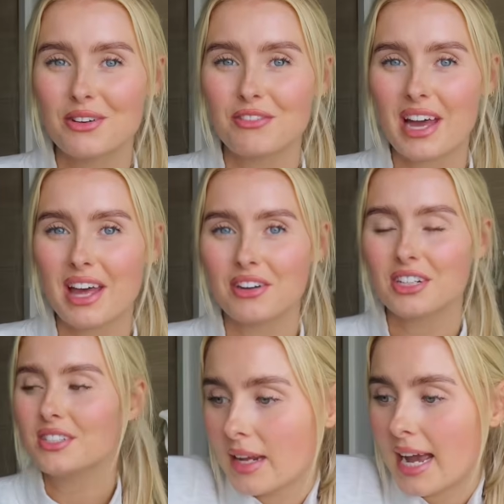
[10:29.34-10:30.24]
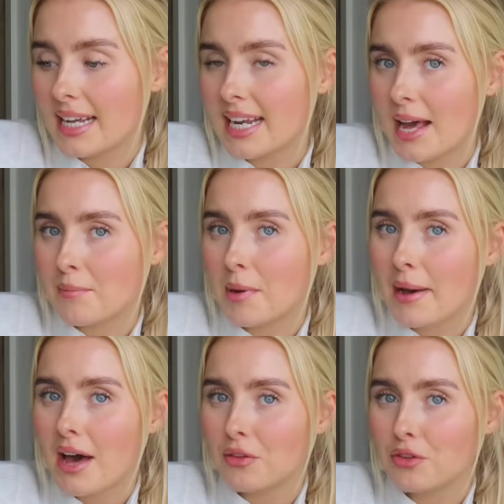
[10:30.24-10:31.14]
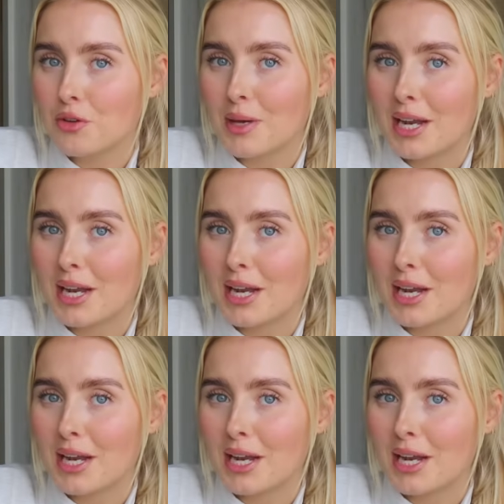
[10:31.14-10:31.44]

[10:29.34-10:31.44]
feathers. I did it in my bathroom